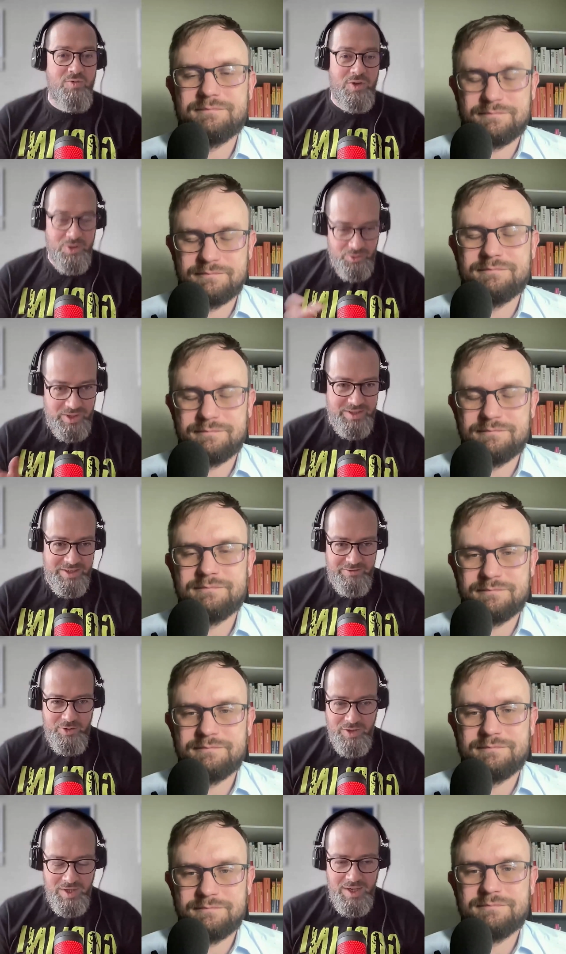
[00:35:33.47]
Speaker 1: you want to
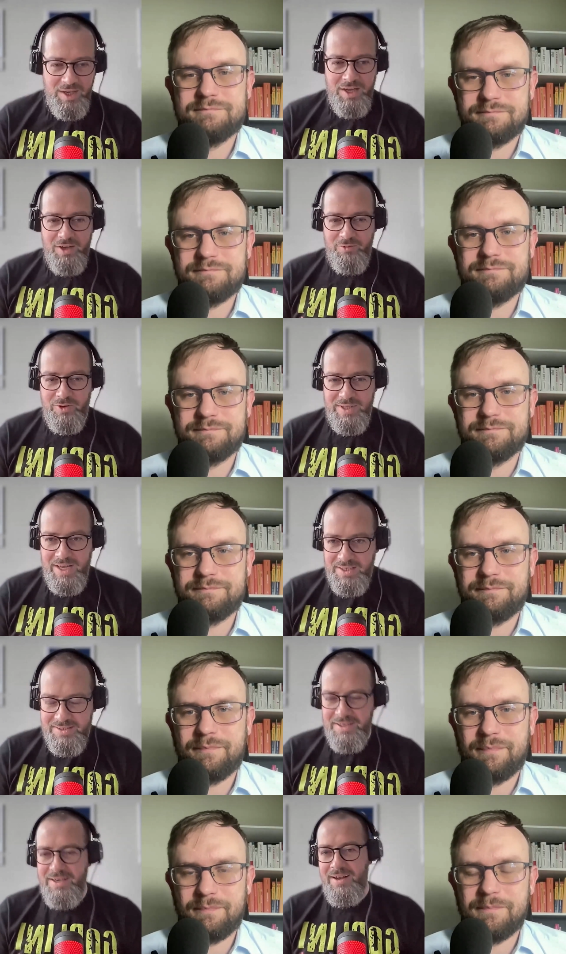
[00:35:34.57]
interview mm-hmm. for
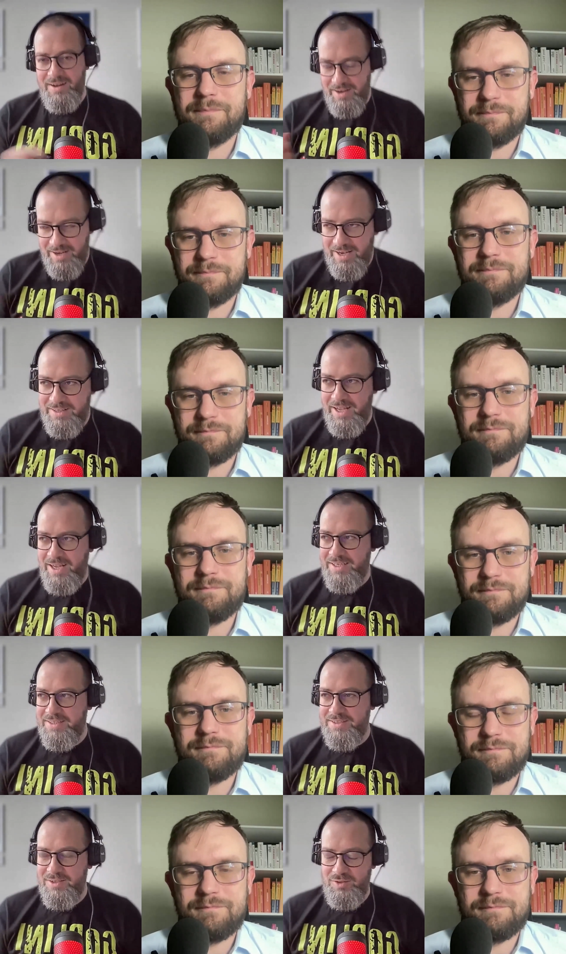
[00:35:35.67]
that? And
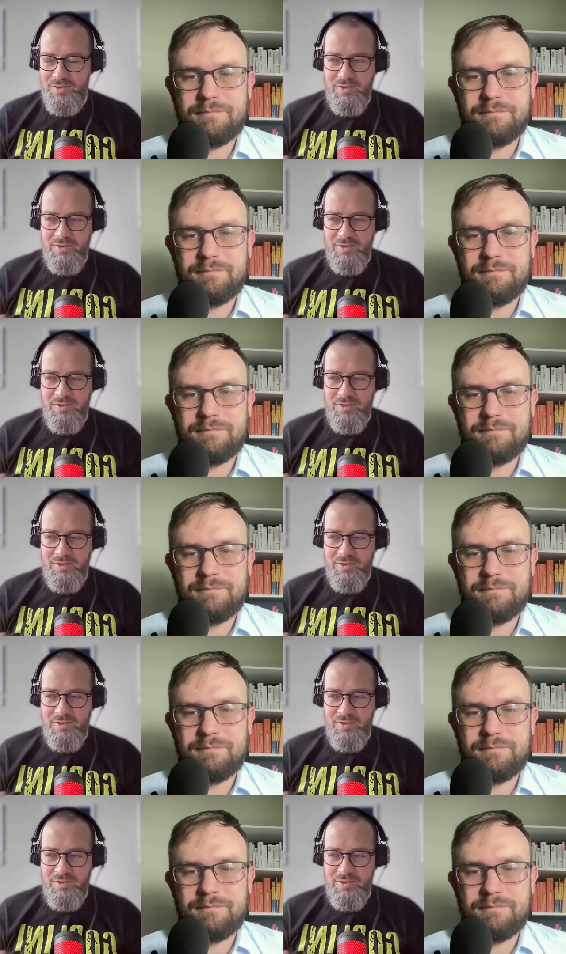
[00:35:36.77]
then